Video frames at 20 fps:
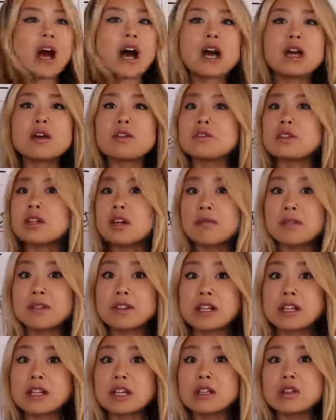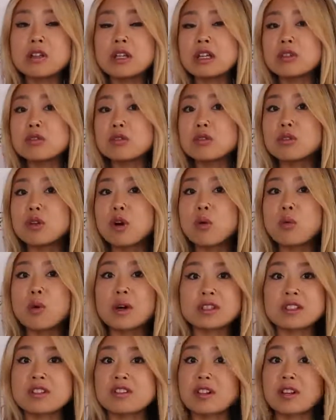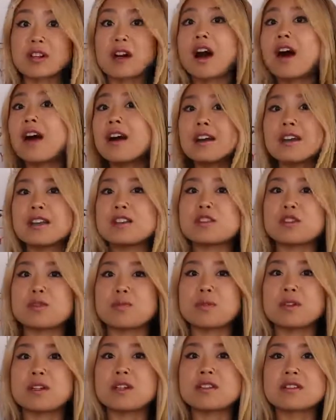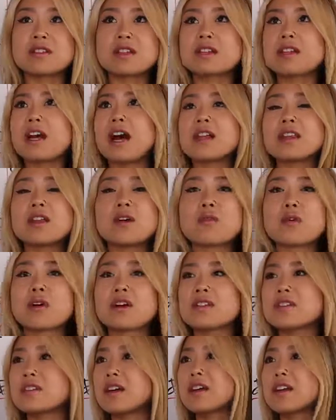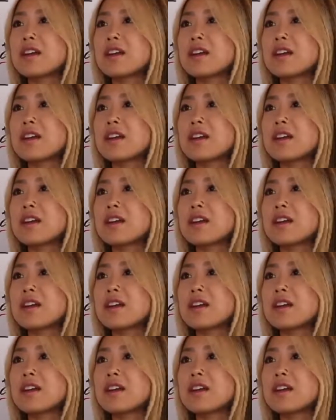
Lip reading: I definitely need to know what is a car in Japanese. Then otherwise, I